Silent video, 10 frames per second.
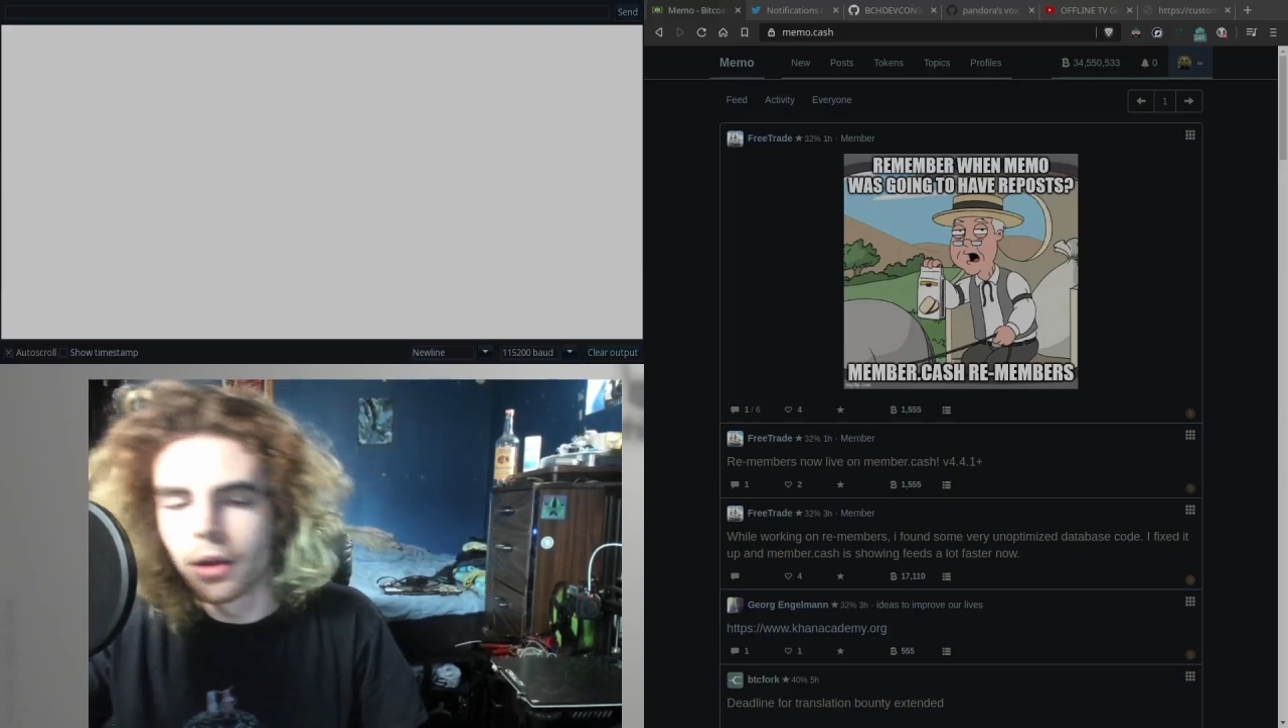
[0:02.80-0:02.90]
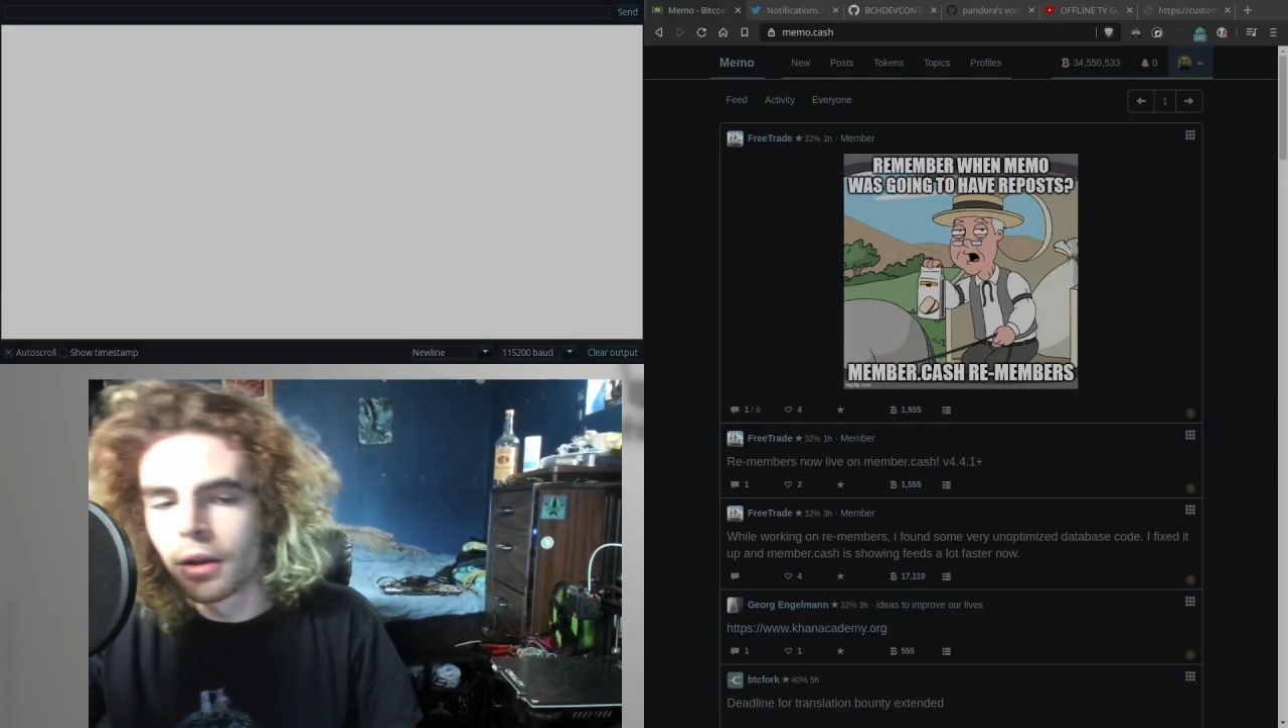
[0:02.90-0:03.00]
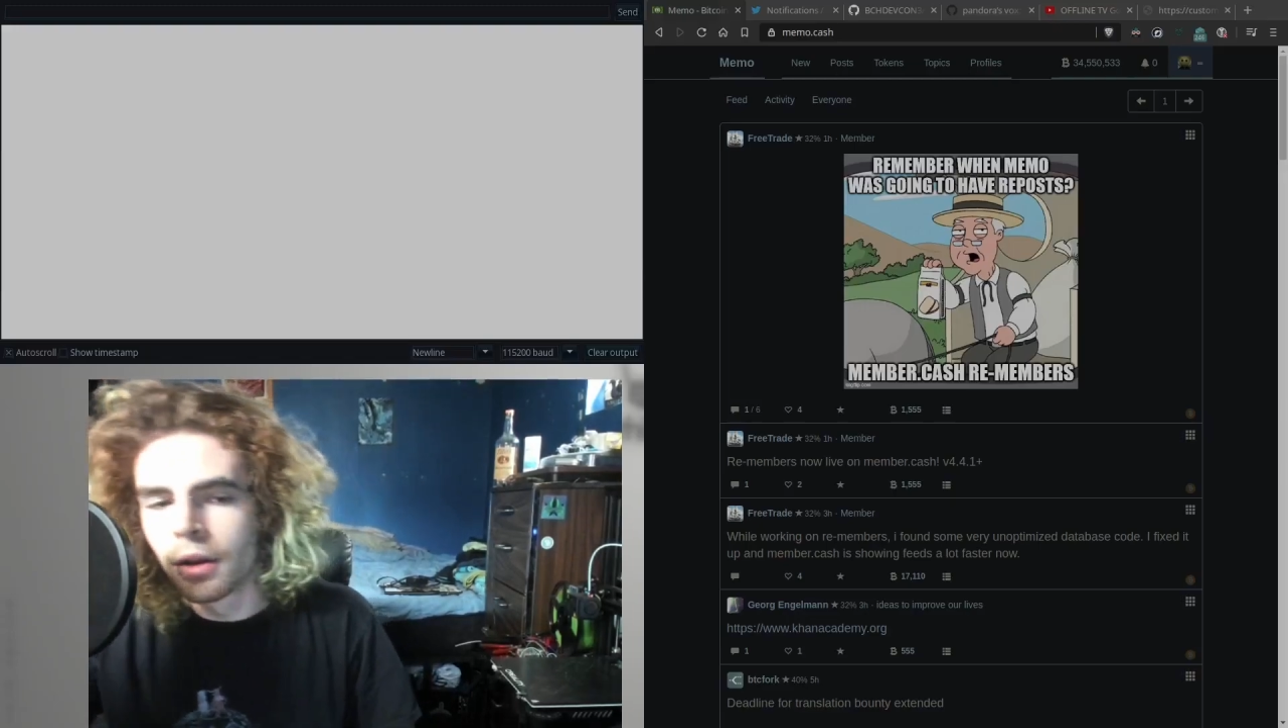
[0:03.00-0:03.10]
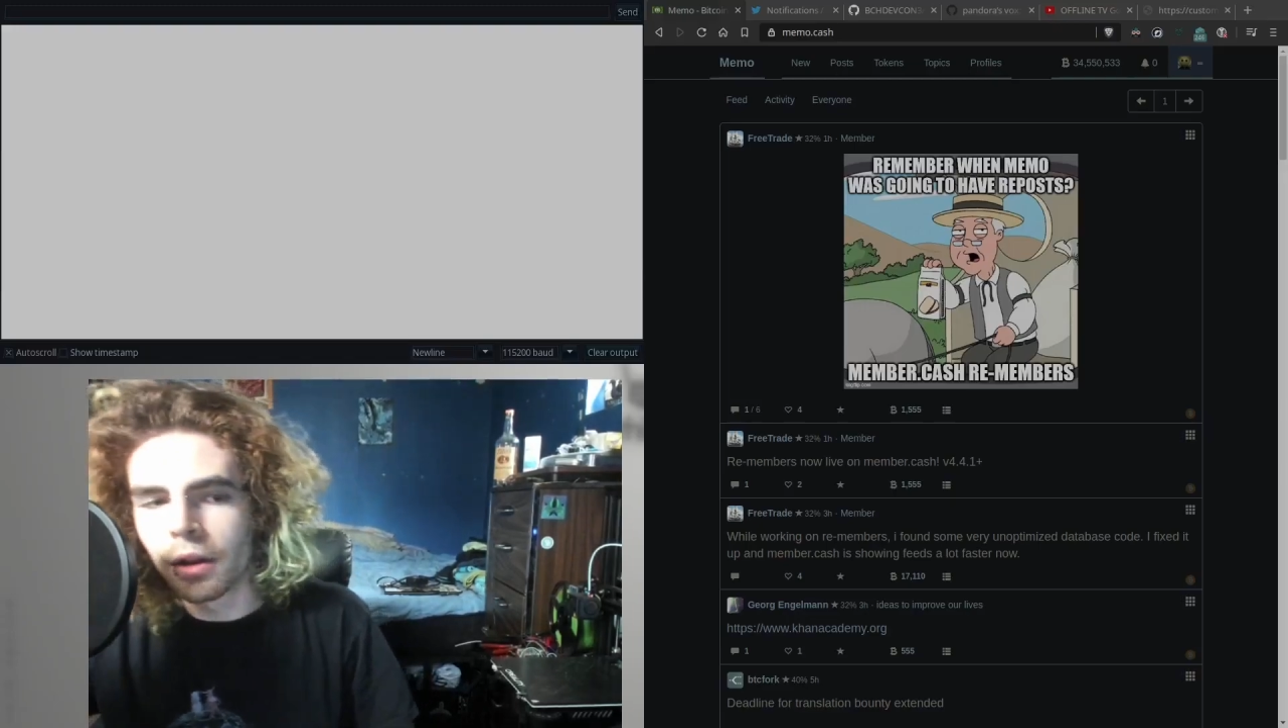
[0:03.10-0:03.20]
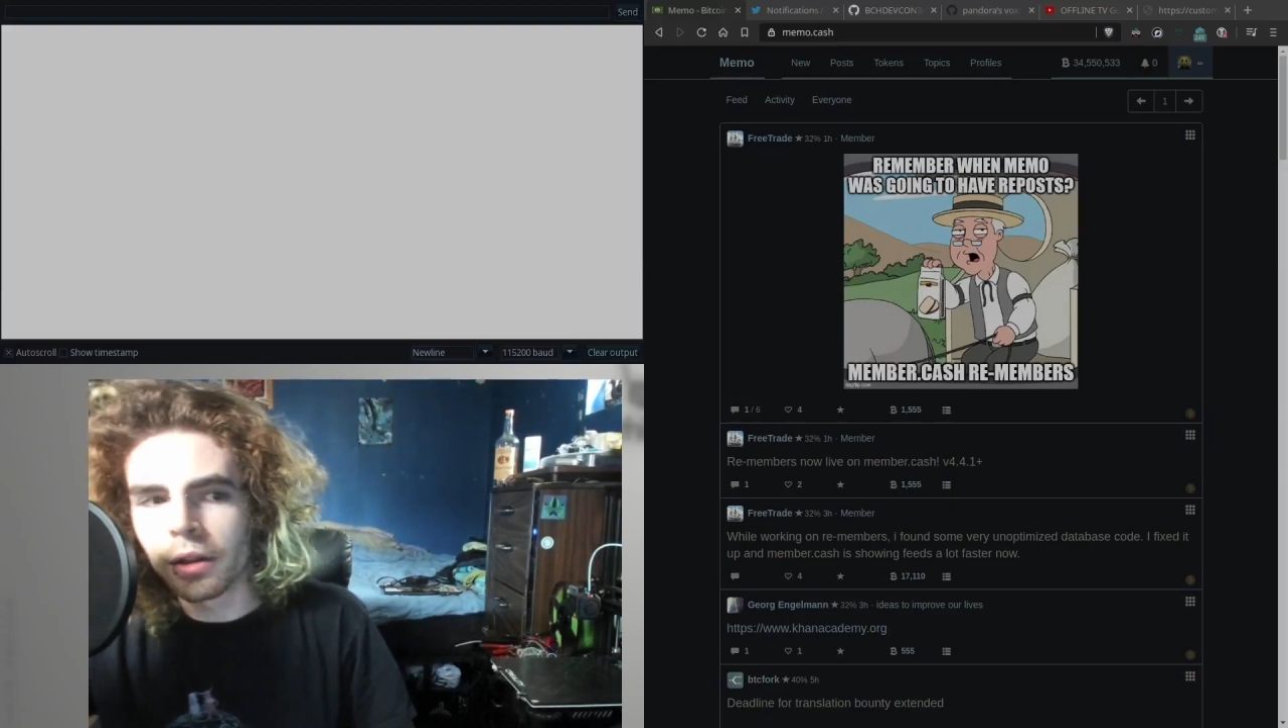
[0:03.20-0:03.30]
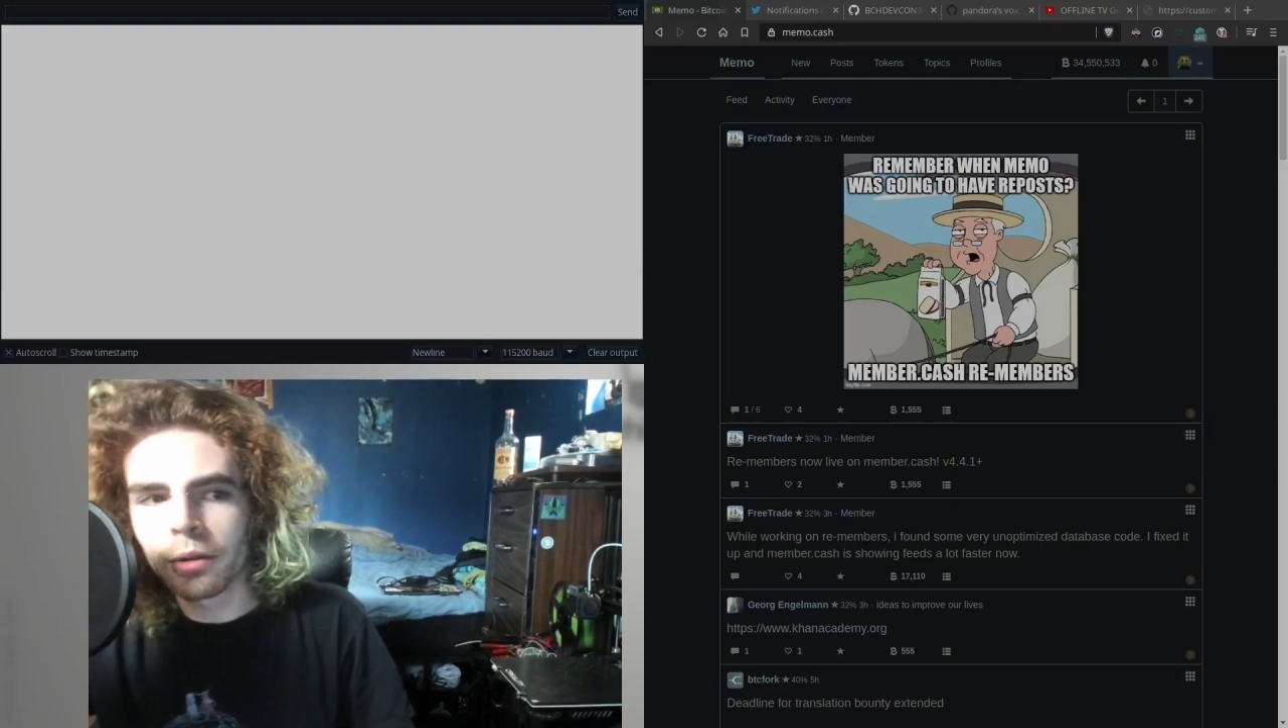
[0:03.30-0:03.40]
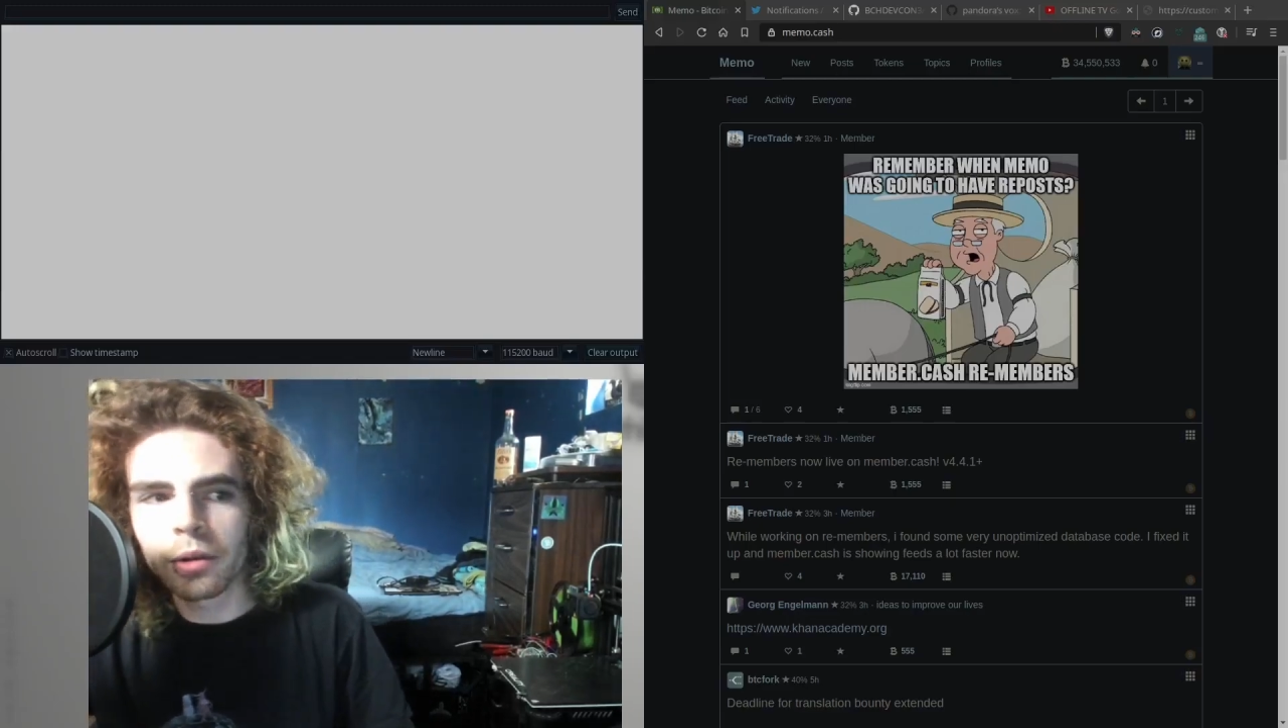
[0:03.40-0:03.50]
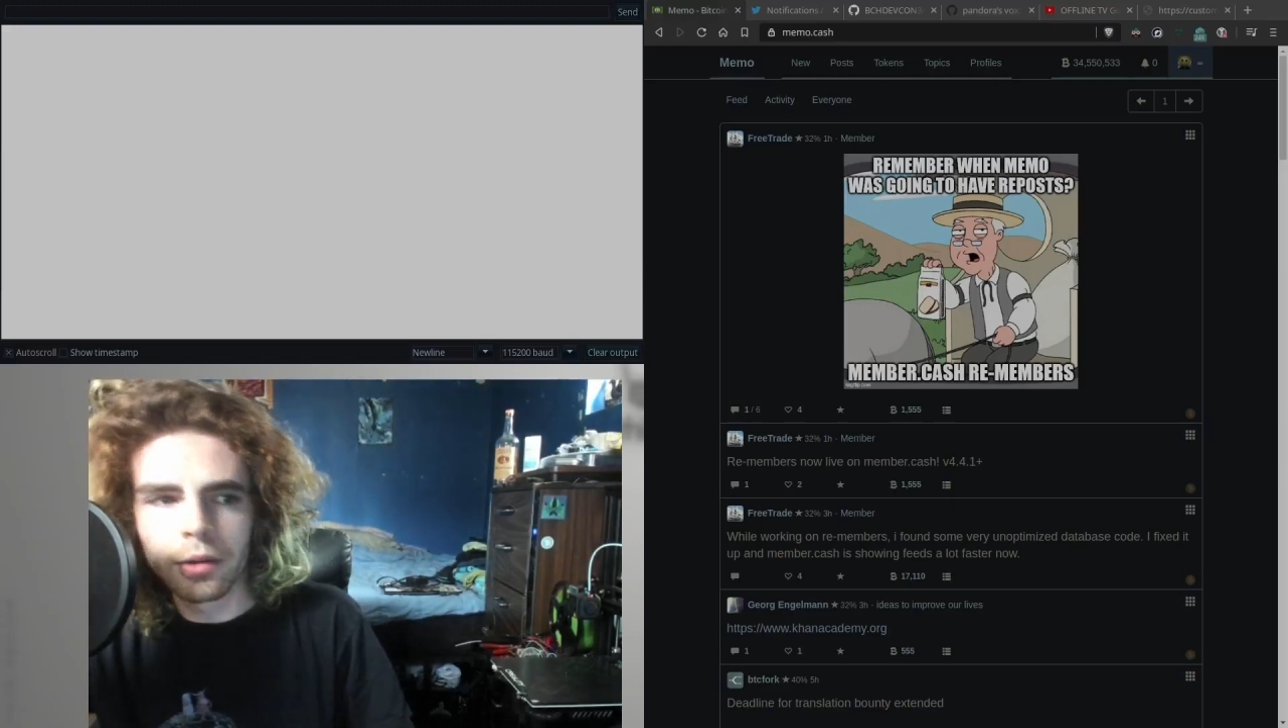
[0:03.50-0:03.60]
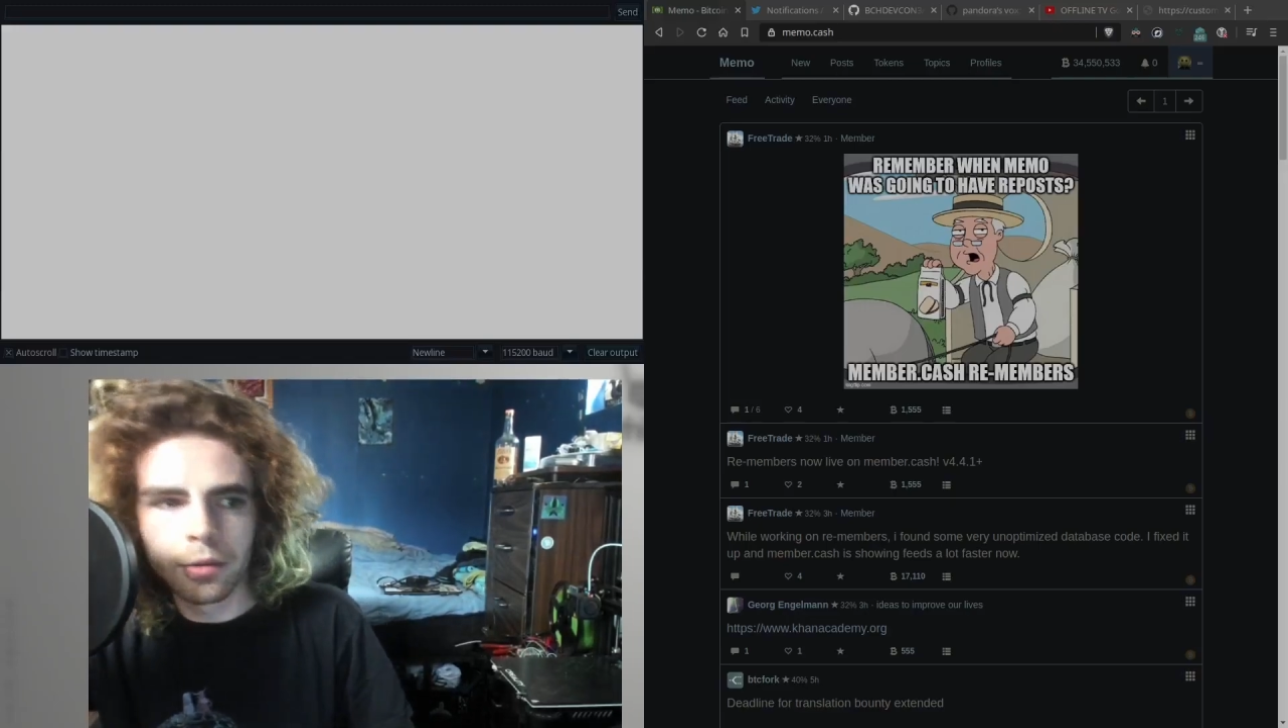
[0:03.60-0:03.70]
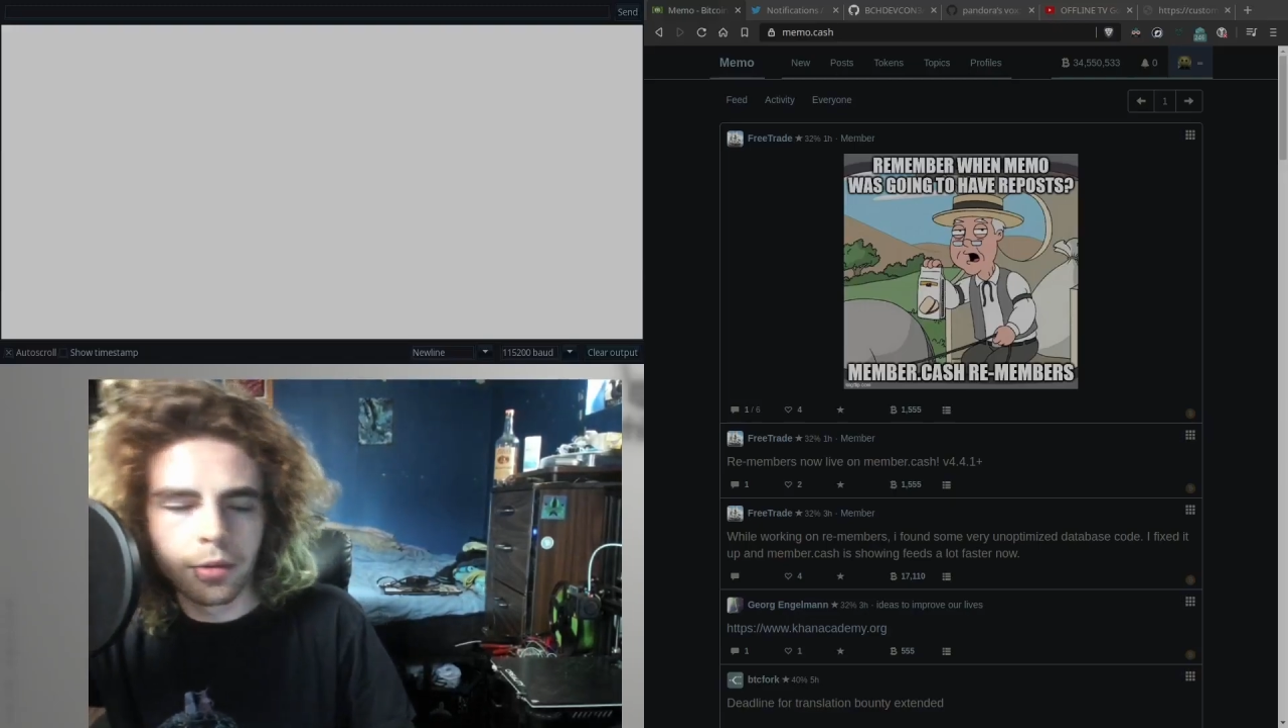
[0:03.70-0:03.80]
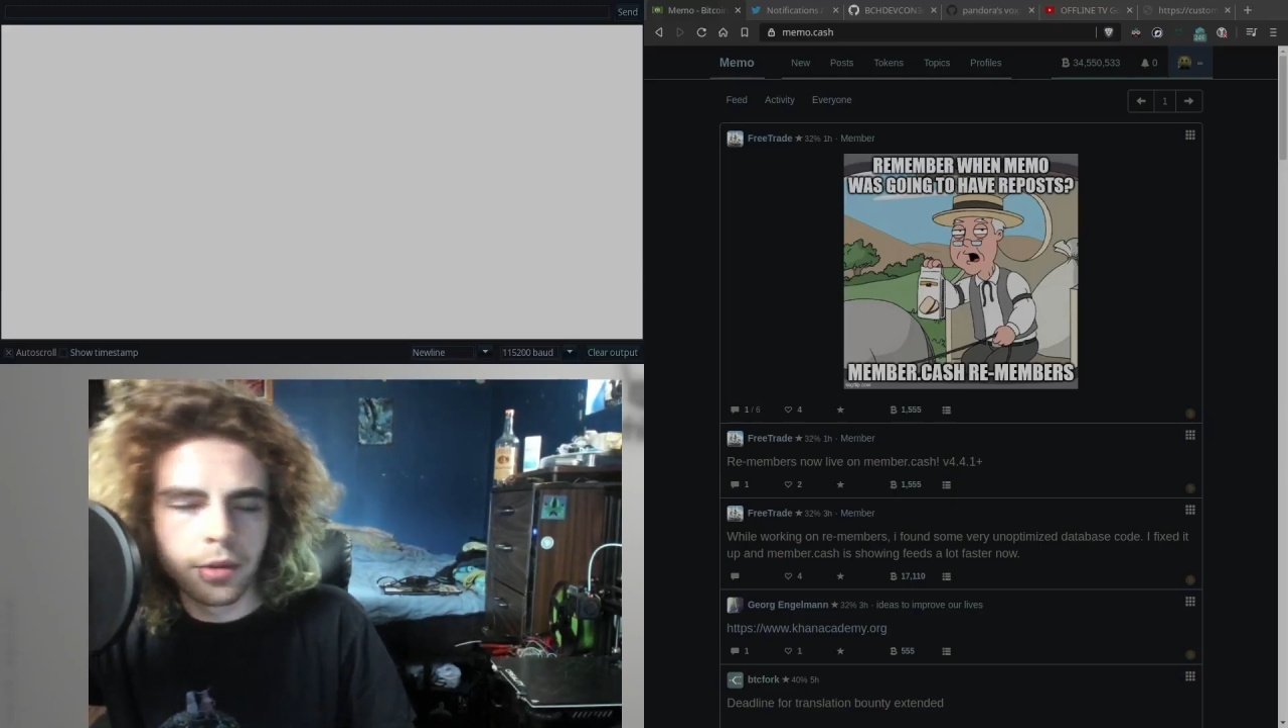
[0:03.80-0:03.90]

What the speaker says: Hello.